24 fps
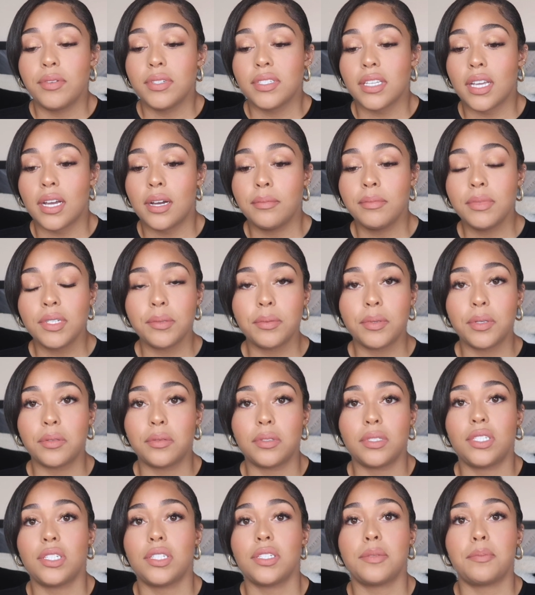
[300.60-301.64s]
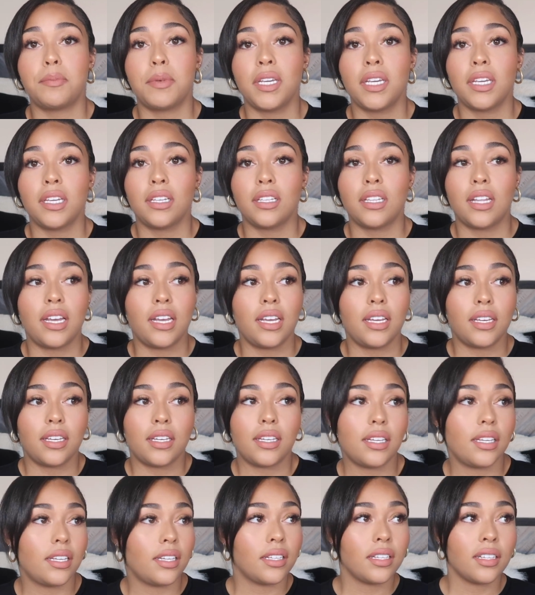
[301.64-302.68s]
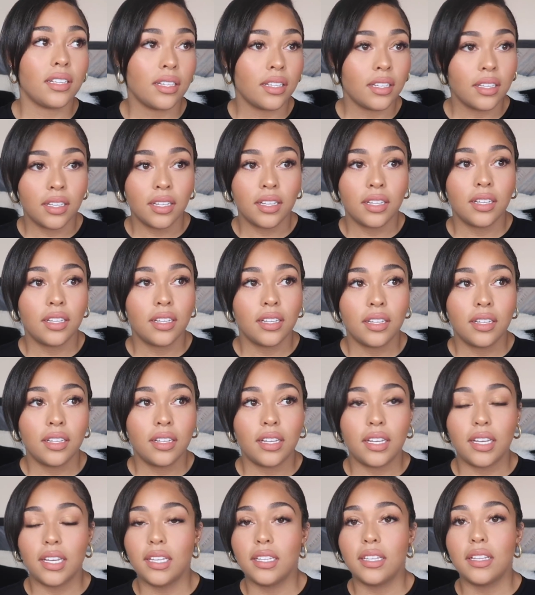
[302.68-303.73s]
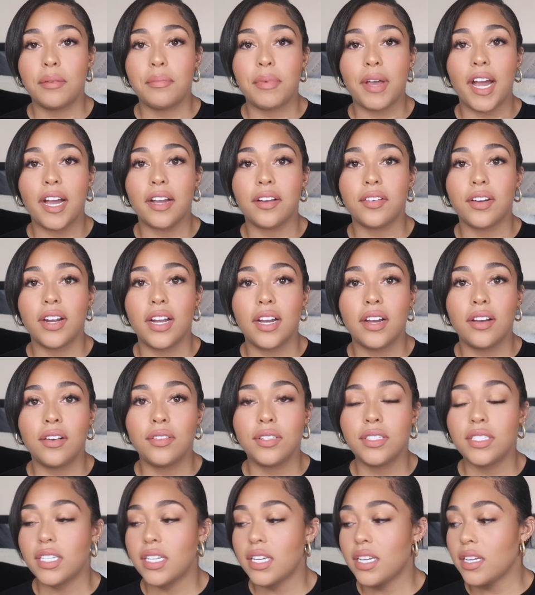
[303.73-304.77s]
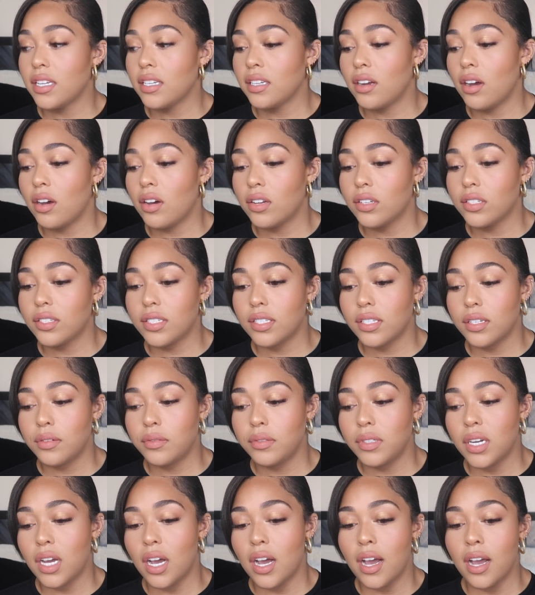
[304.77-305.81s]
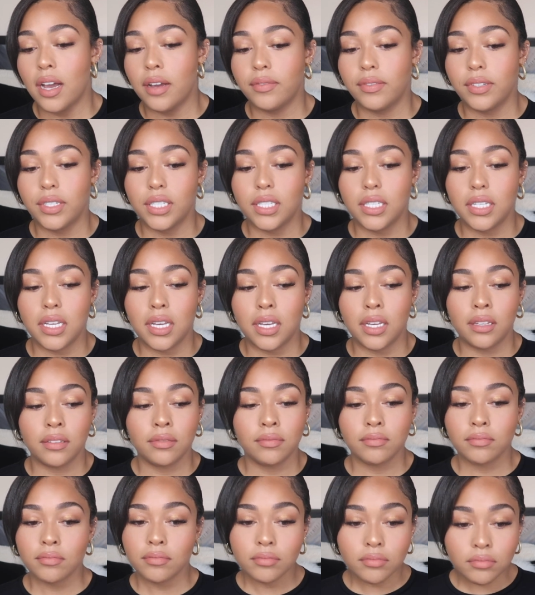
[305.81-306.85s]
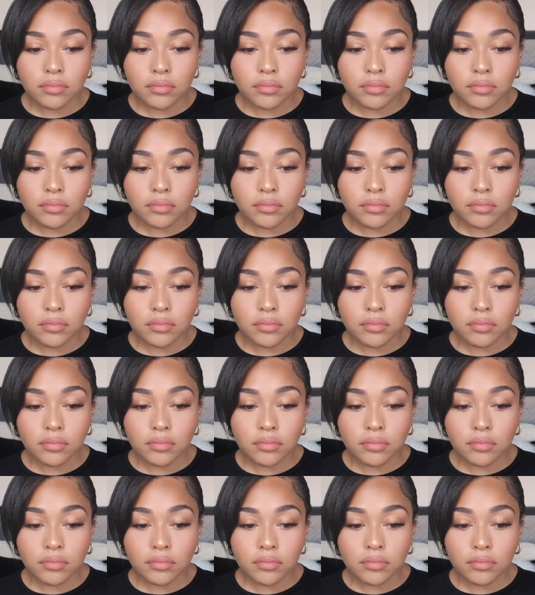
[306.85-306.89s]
was comfortable with just being like in the background and also not really